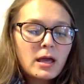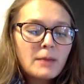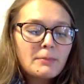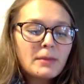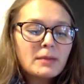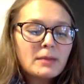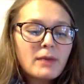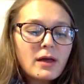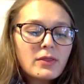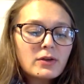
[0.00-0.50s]

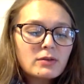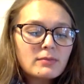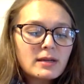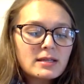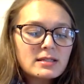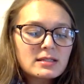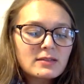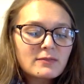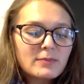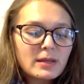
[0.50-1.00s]
My mother
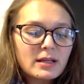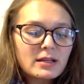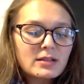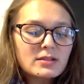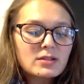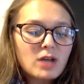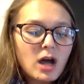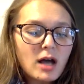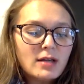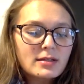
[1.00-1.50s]
must have been
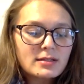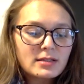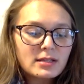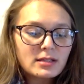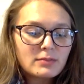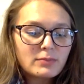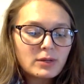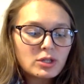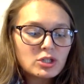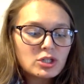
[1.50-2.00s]
exhausted,
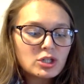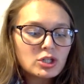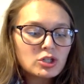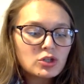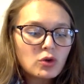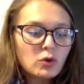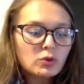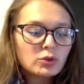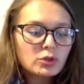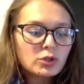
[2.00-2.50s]
but she
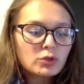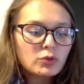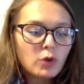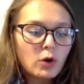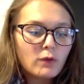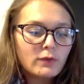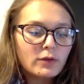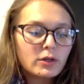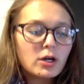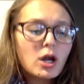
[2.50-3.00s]
shouldered
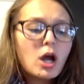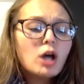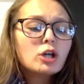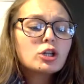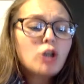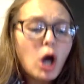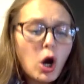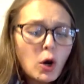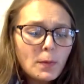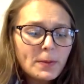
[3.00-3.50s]
Grover.
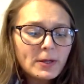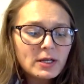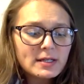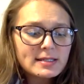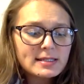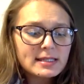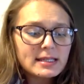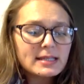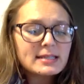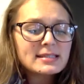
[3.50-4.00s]
Go,
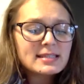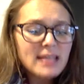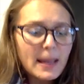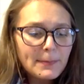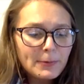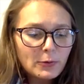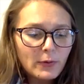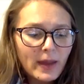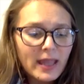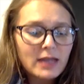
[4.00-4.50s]
Percy!
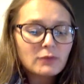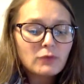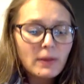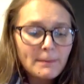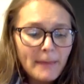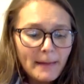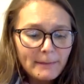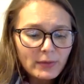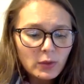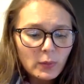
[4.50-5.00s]
Separate!
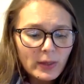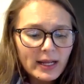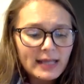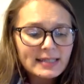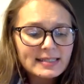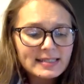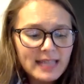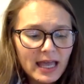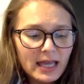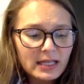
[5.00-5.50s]
Remember what I
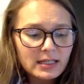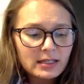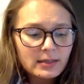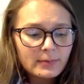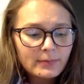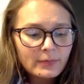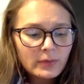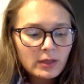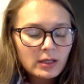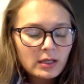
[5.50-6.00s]
said!
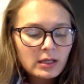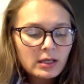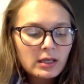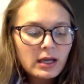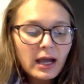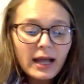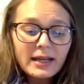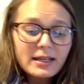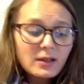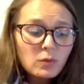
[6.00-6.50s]

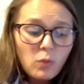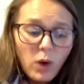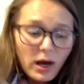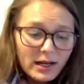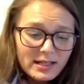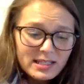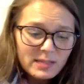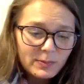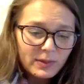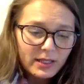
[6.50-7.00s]
I didn't
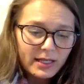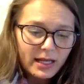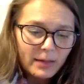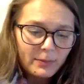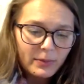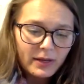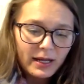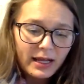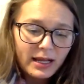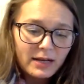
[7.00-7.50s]
want to split up,
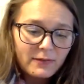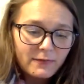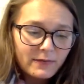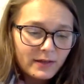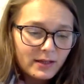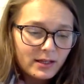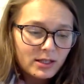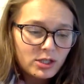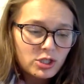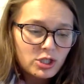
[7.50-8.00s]
but I had a
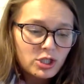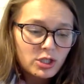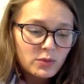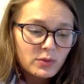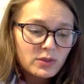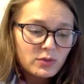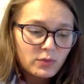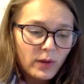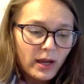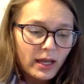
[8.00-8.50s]
feeling she
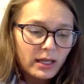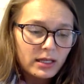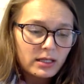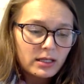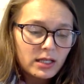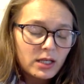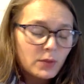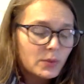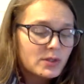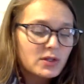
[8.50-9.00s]
was right.
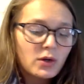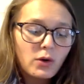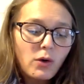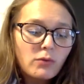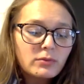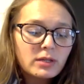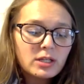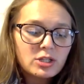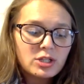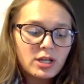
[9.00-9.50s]
It was our
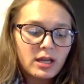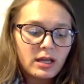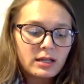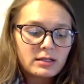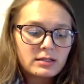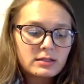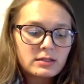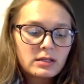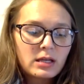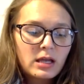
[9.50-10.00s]
only
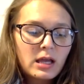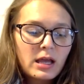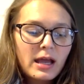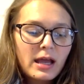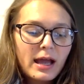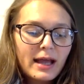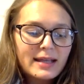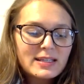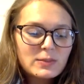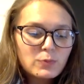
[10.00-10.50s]
chance.
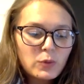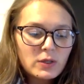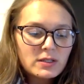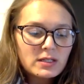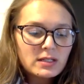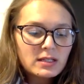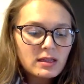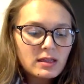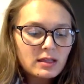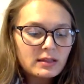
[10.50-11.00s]
I
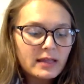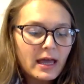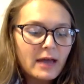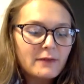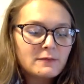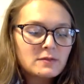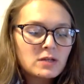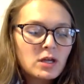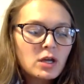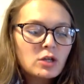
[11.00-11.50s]
sprinted to the
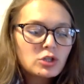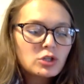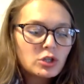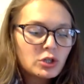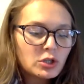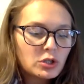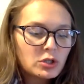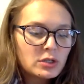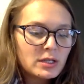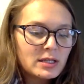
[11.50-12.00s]
left,
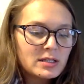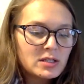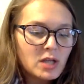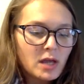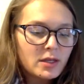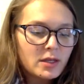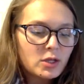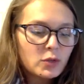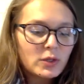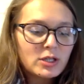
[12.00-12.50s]
turned, and
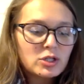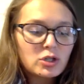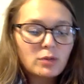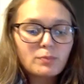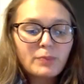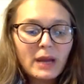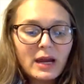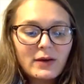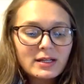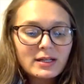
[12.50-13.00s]
saw the creature
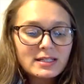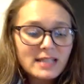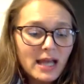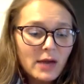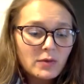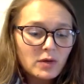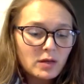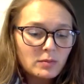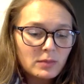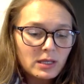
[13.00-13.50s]
bearing
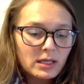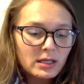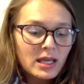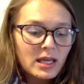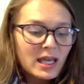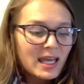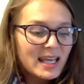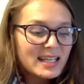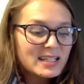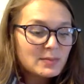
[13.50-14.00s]
down on me.
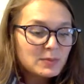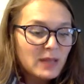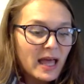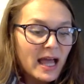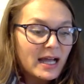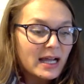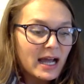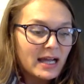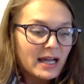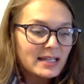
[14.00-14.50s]
His
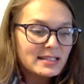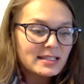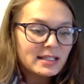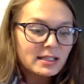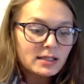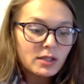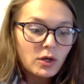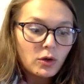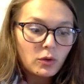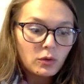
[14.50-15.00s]
black eyes
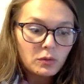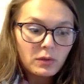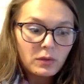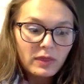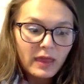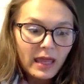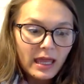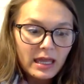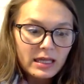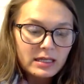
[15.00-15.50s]
glowed with
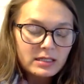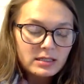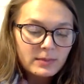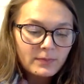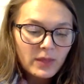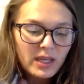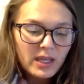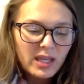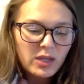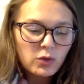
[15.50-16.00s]
hate.
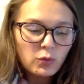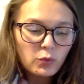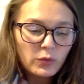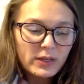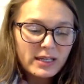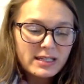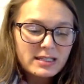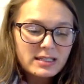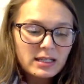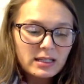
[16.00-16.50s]
He
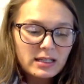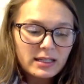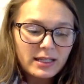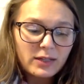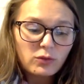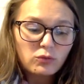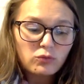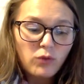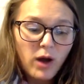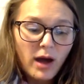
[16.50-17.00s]
reeked like
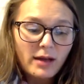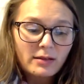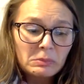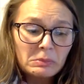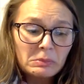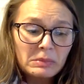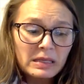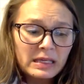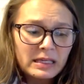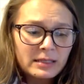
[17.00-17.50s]

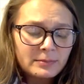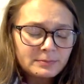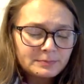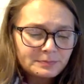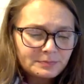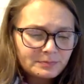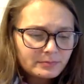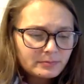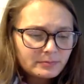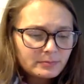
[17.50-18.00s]
rotten meat.
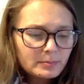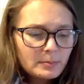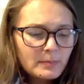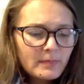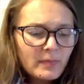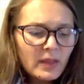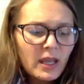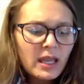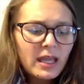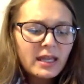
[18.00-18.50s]

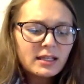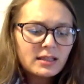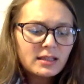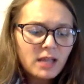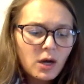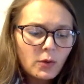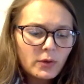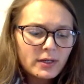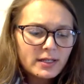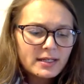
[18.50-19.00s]
He
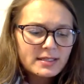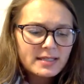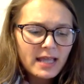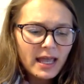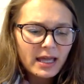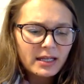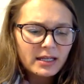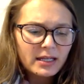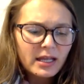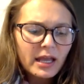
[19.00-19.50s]
lowered his
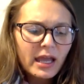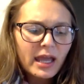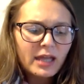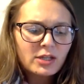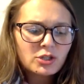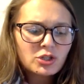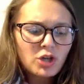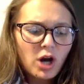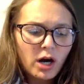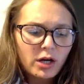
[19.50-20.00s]
head
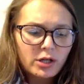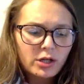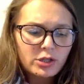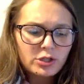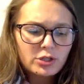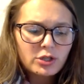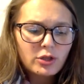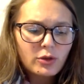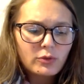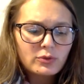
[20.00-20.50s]
and
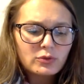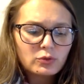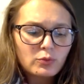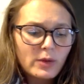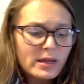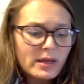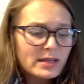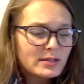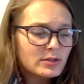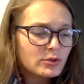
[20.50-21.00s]
charged, those
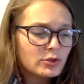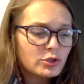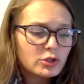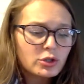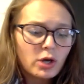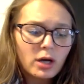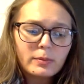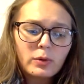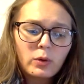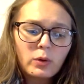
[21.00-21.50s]

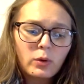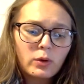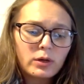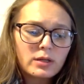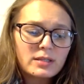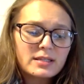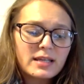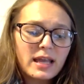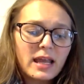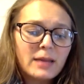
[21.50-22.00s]
razor-sharp
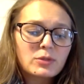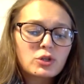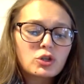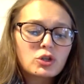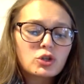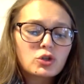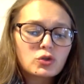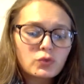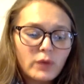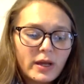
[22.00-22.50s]
horns aimed
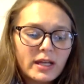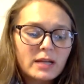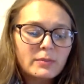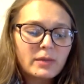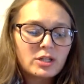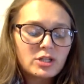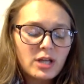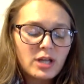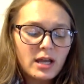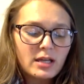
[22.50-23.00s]
straight at
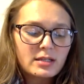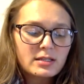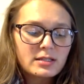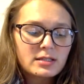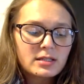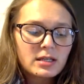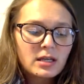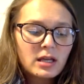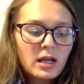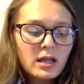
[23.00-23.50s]
my
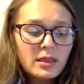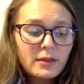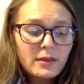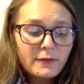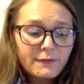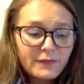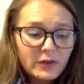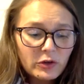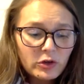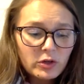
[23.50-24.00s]
chest. The
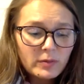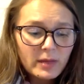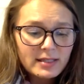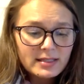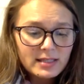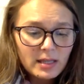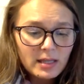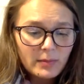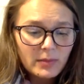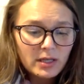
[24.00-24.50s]
fear in my
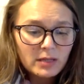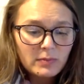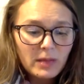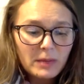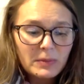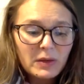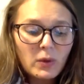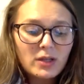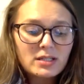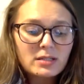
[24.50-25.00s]
stomach made
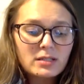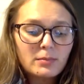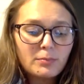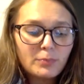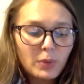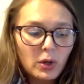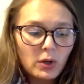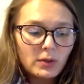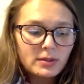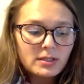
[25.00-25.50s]
me want to
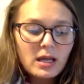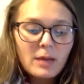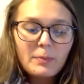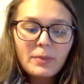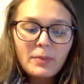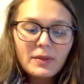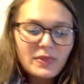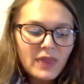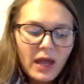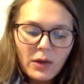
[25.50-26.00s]
bolt,
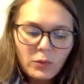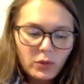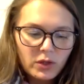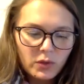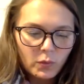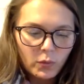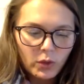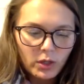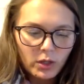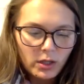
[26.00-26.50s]
but that
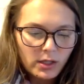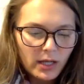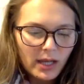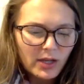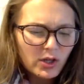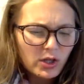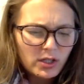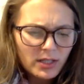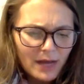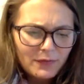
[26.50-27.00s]
wouldn't work. I
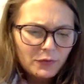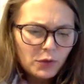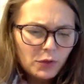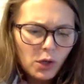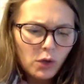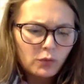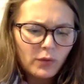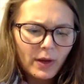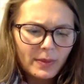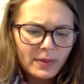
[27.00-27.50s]
could never
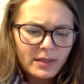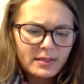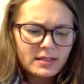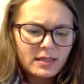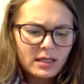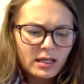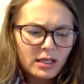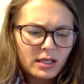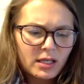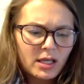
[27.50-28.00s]
outrun this
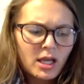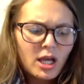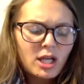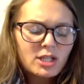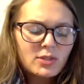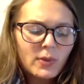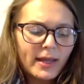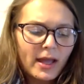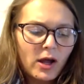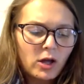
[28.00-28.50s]
thing.
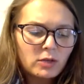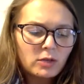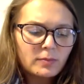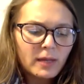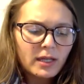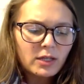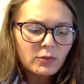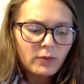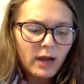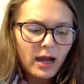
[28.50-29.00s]
So I held
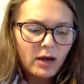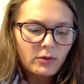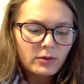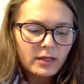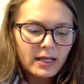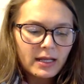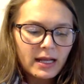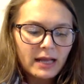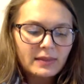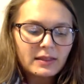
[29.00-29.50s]
my ground,
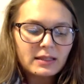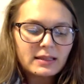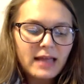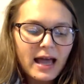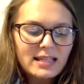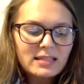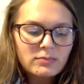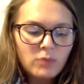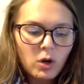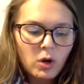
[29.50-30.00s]
and at the
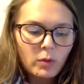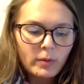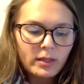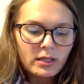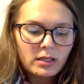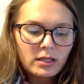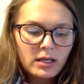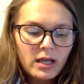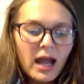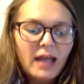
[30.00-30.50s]
last moment,
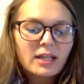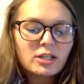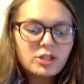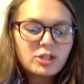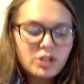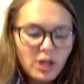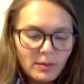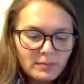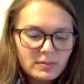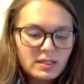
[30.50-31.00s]
I
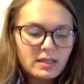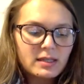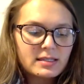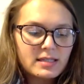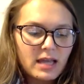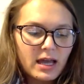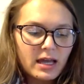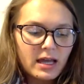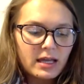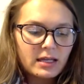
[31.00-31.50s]
jumped to the
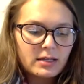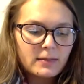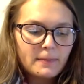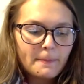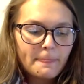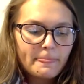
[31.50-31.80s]
side.